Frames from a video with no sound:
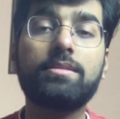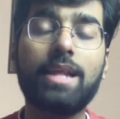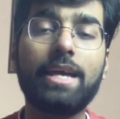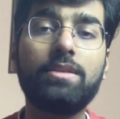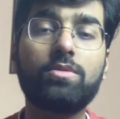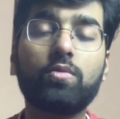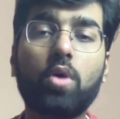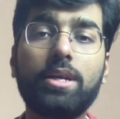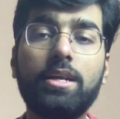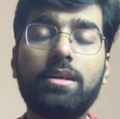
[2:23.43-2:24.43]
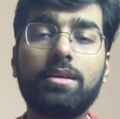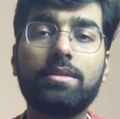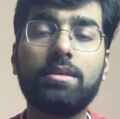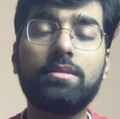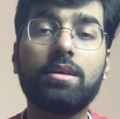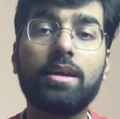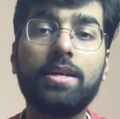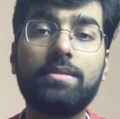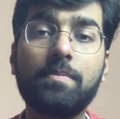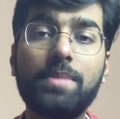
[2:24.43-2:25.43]
slice what it does is
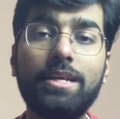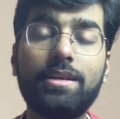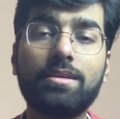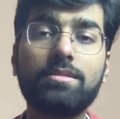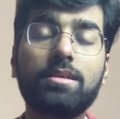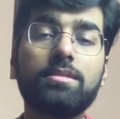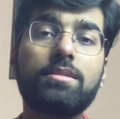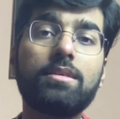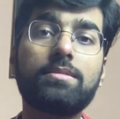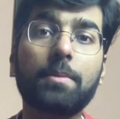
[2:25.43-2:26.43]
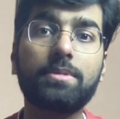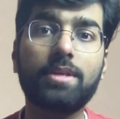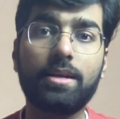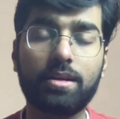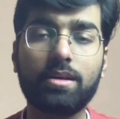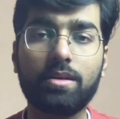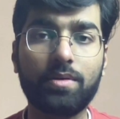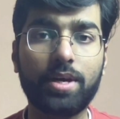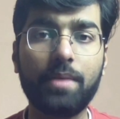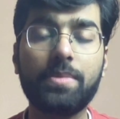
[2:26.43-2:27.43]
it simply returns us the subset
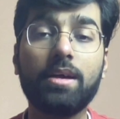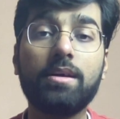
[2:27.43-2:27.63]
okay